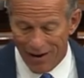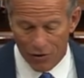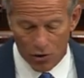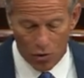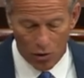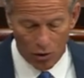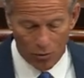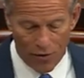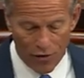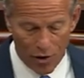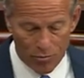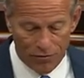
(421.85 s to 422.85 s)
the court with
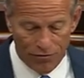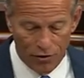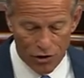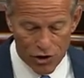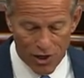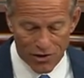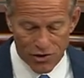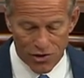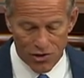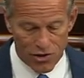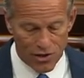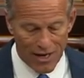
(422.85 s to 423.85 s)
their preferred
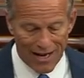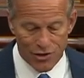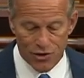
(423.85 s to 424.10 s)
justices and not